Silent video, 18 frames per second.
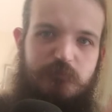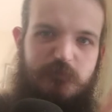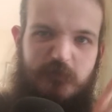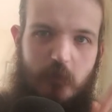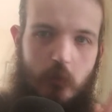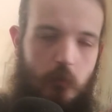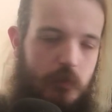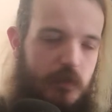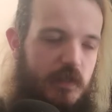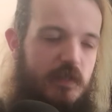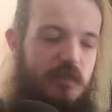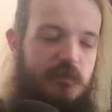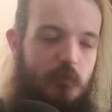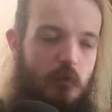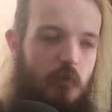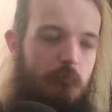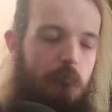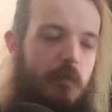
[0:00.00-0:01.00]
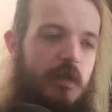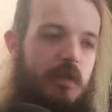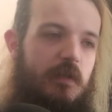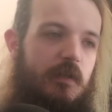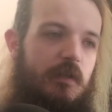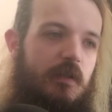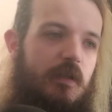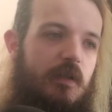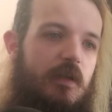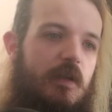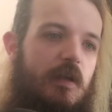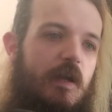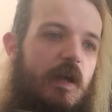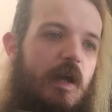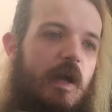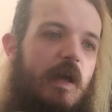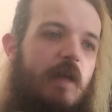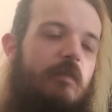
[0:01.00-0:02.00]
folky sort of middle,
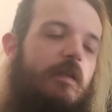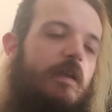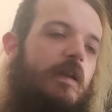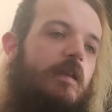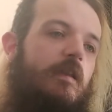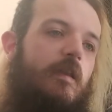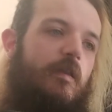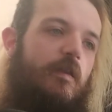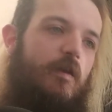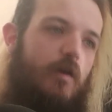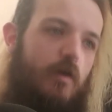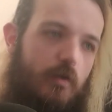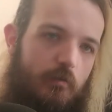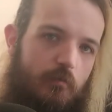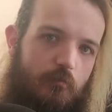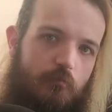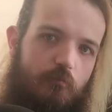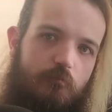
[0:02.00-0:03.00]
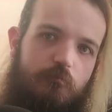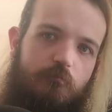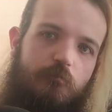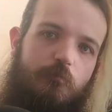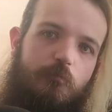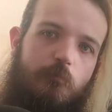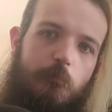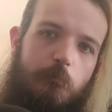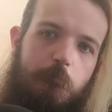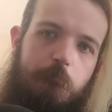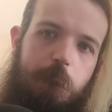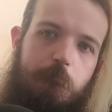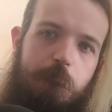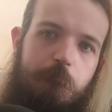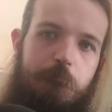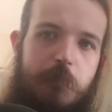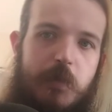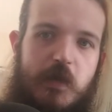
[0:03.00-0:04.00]
and then another
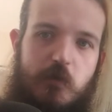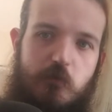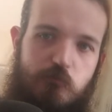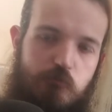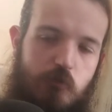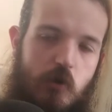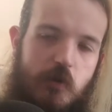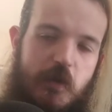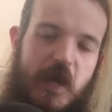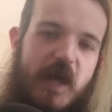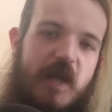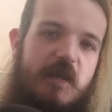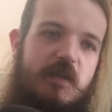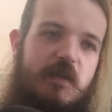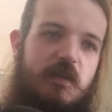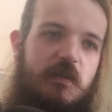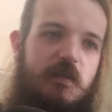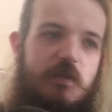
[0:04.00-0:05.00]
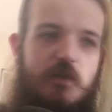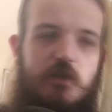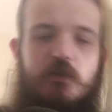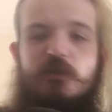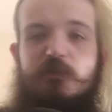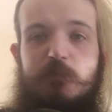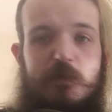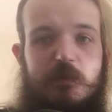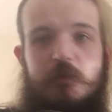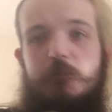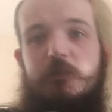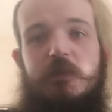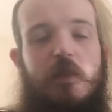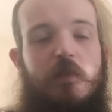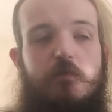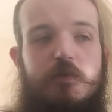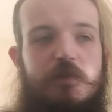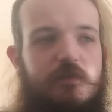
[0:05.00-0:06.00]
big rock ending. You could have split them
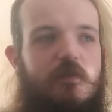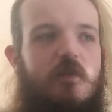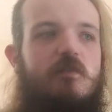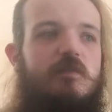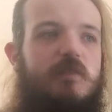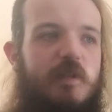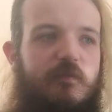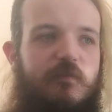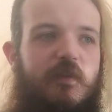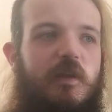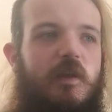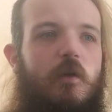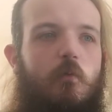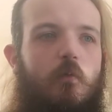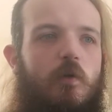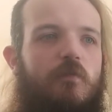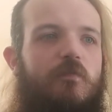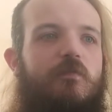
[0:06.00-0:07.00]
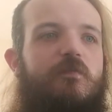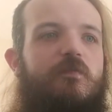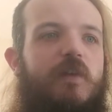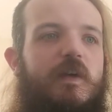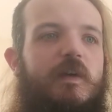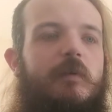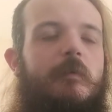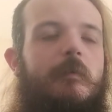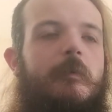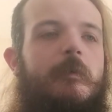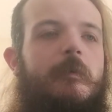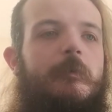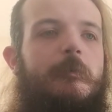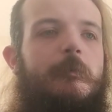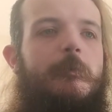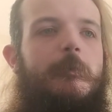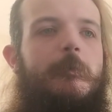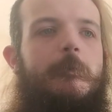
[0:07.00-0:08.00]
into three songs and I think that would have fit
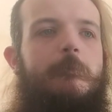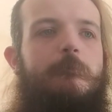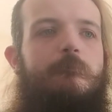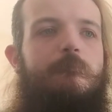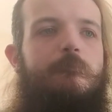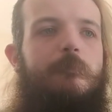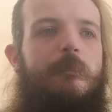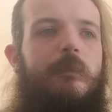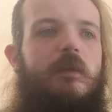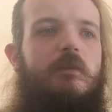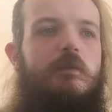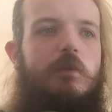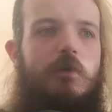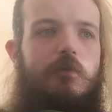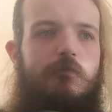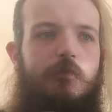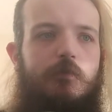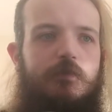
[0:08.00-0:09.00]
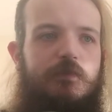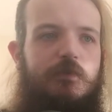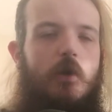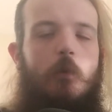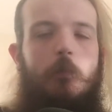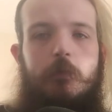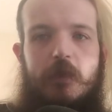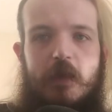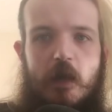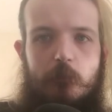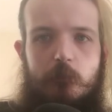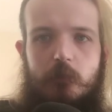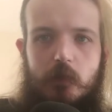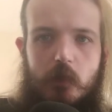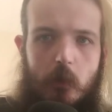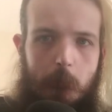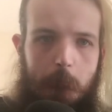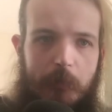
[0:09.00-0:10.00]
the overall scope of the album
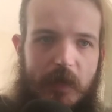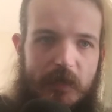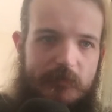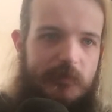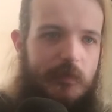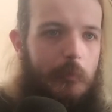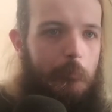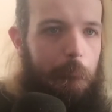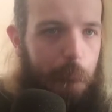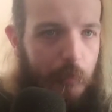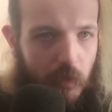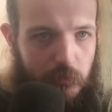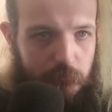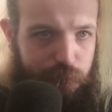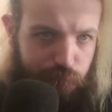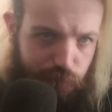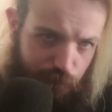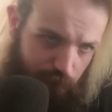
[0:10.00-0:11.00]
a lot better, but